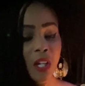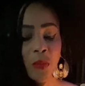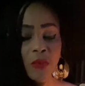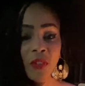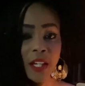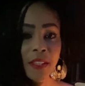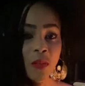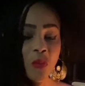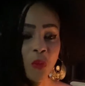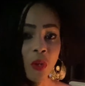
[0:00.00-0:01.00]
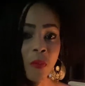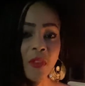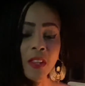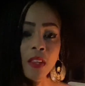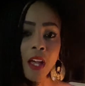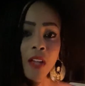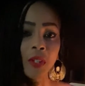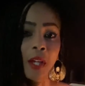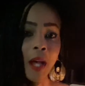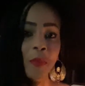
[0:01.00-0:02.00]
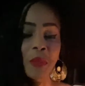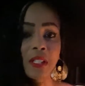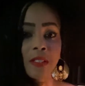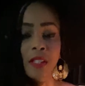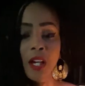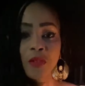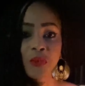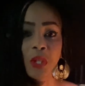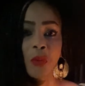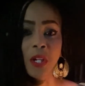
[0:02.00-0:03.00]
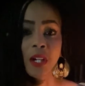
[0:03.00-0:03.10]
provide them warmth and love and happiness out of nowhere.